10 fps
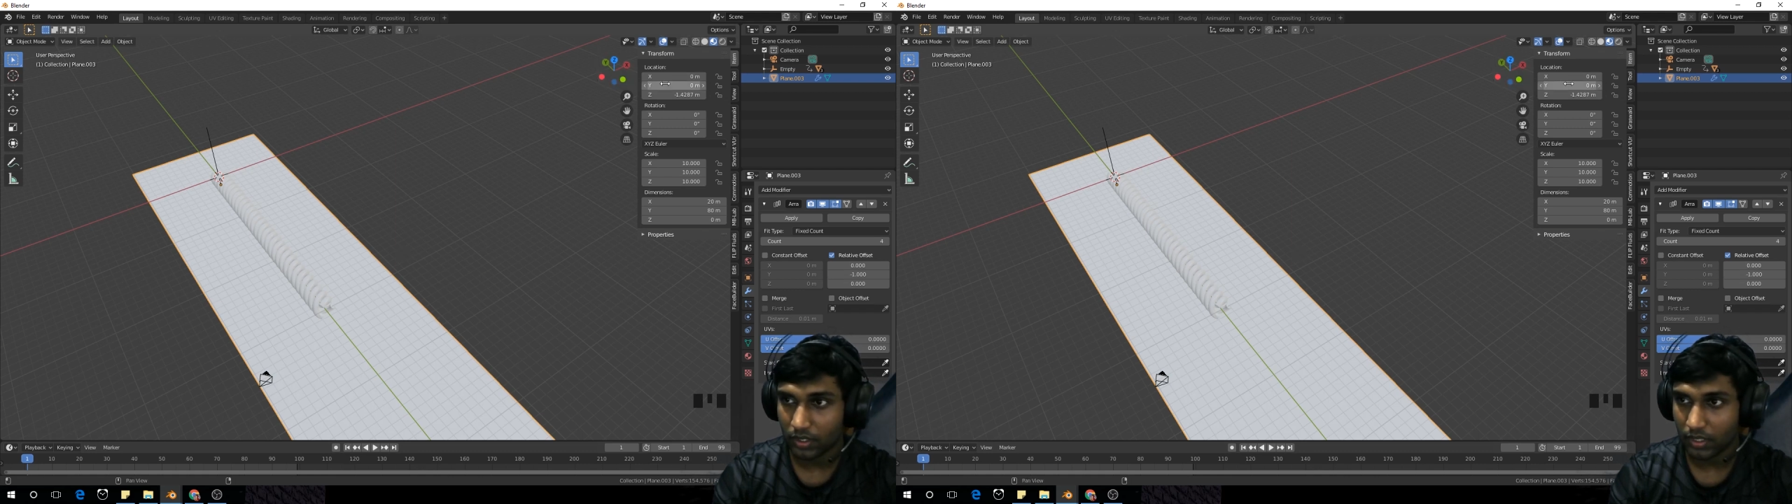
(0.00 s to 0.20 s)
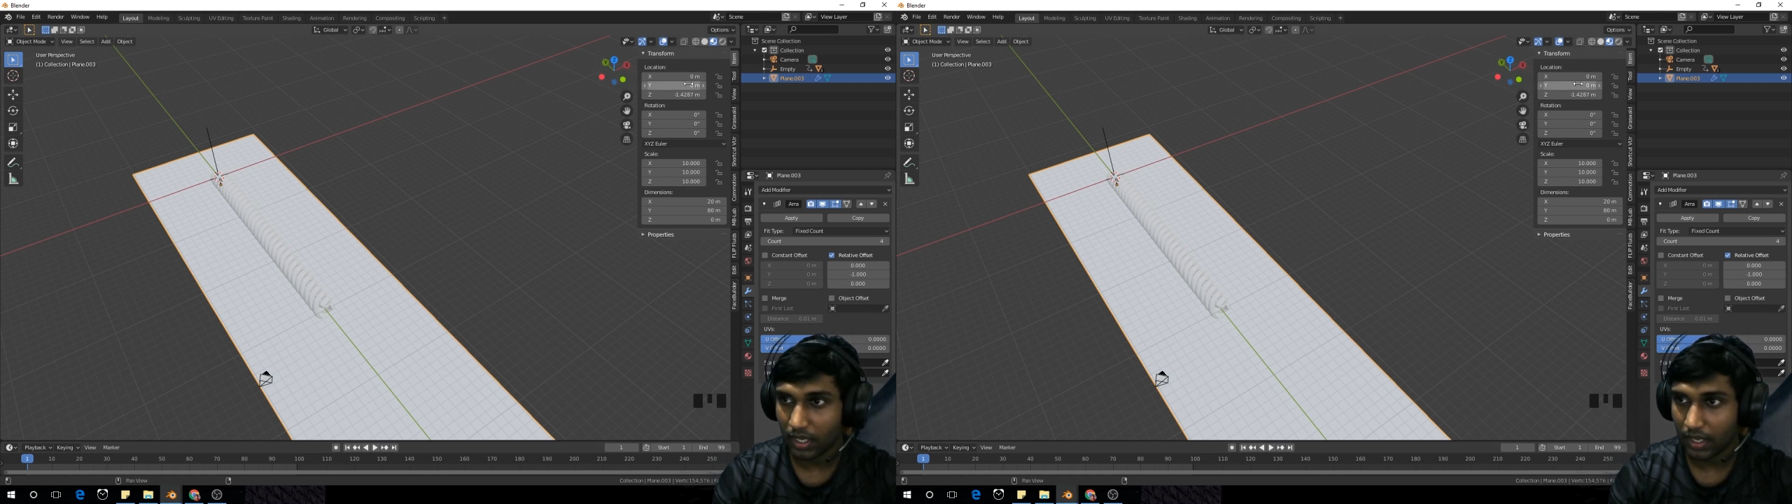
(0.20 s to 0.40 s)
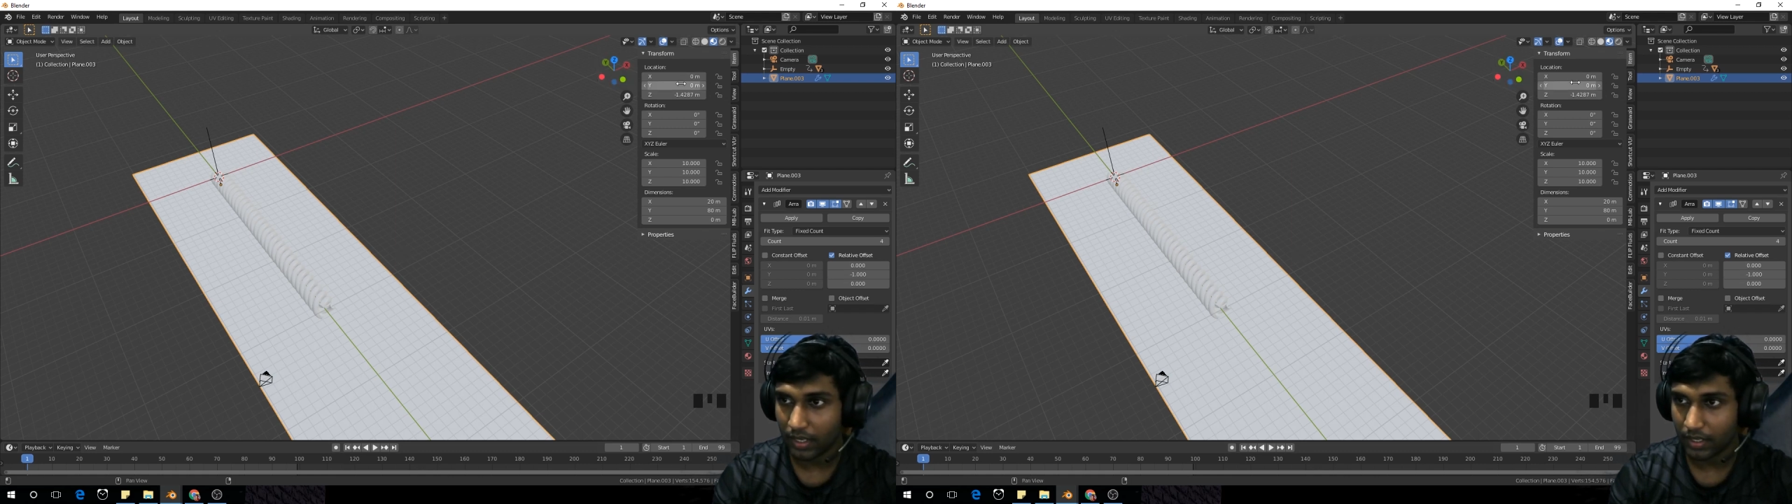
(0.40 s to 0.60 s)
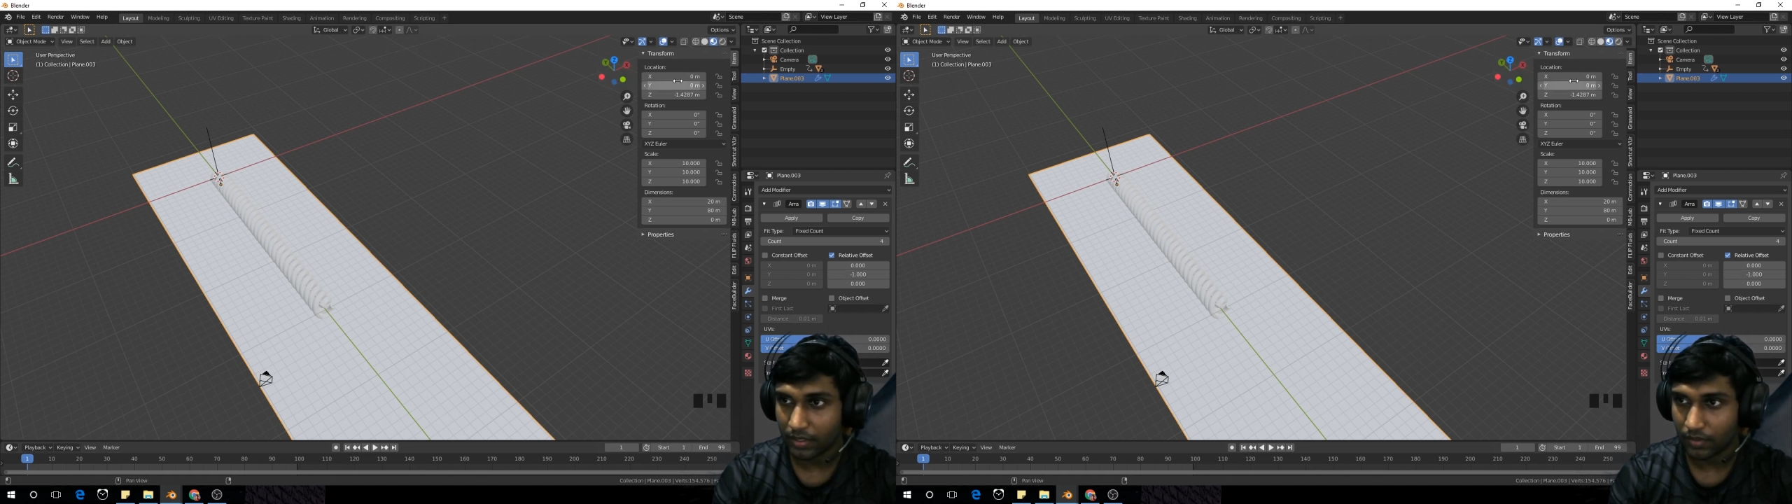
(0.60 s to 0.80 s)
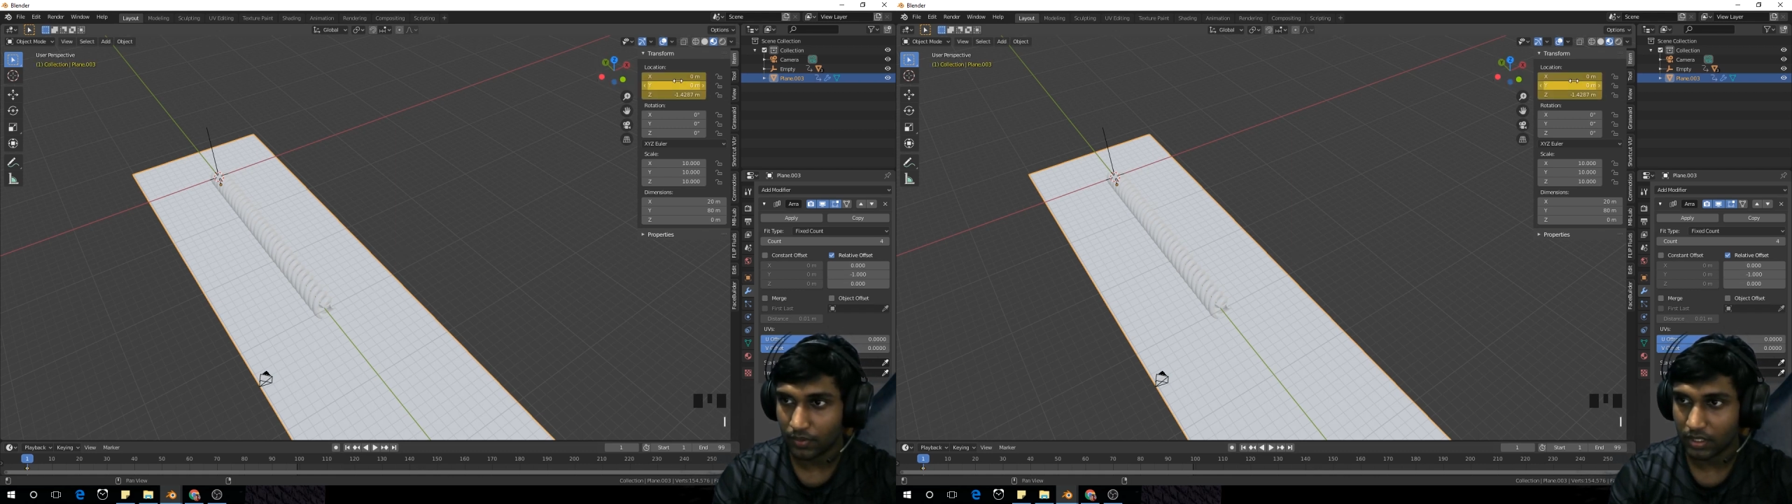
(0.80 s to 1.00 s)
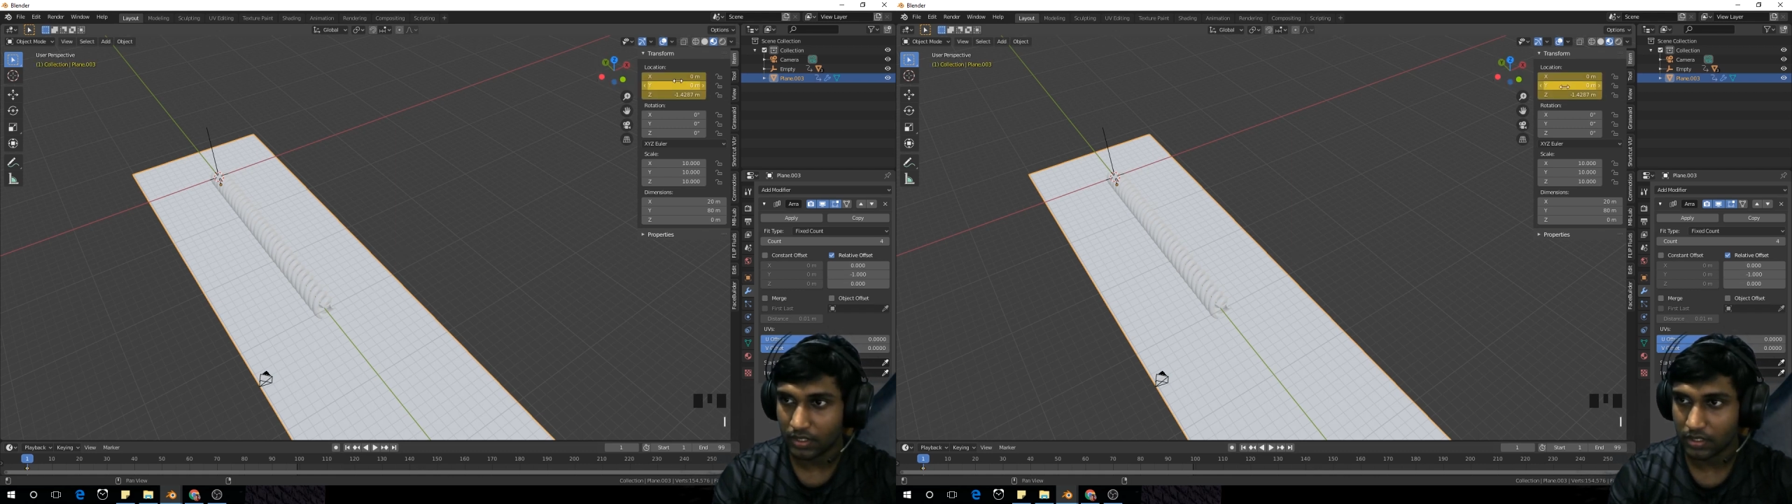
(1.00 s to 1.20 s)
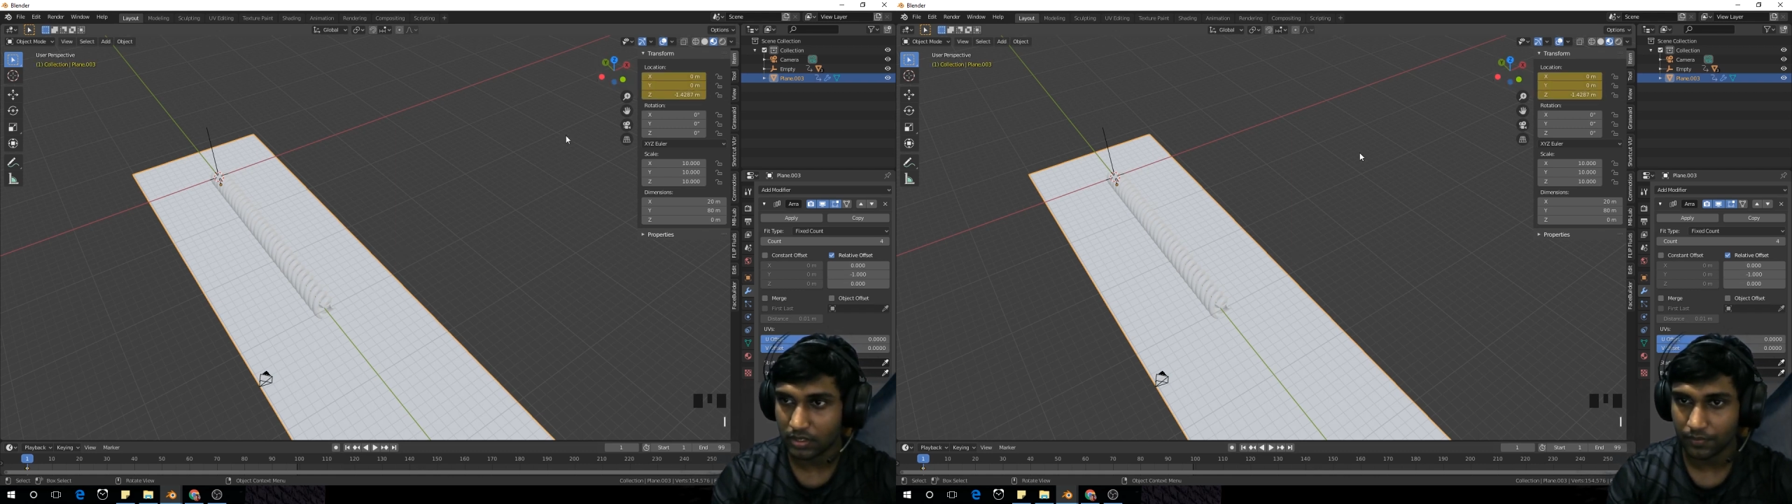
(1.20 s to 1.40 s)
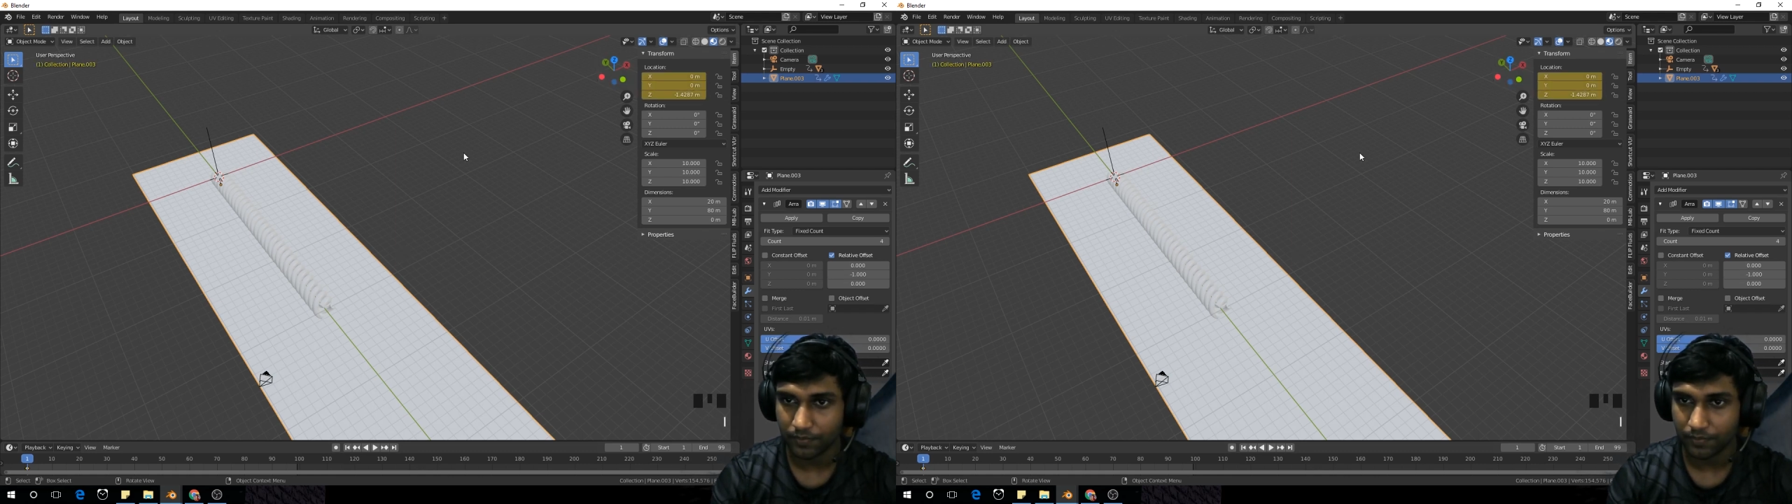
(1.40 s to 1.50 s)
I in the location.